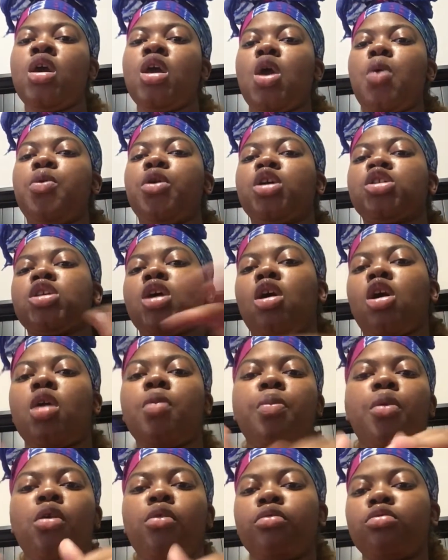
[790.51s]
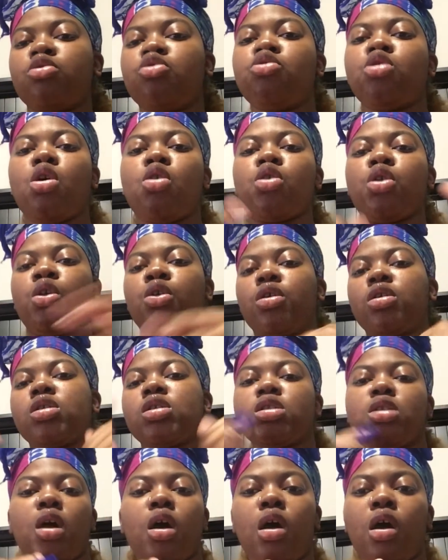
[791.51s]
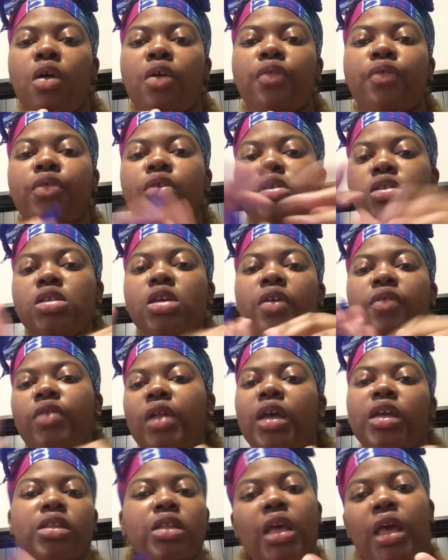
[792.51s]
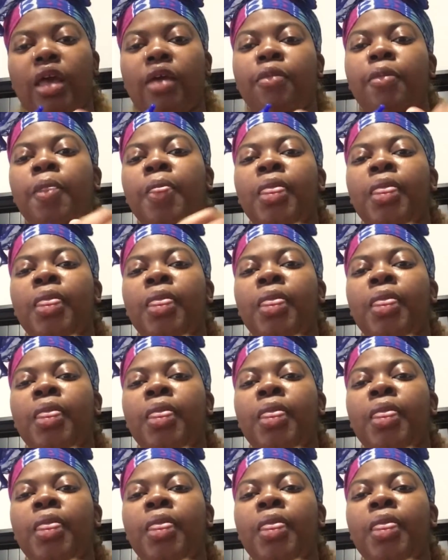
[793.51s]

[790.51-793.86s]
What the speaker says: We can talk about, you know, girl stuff, stuff like that.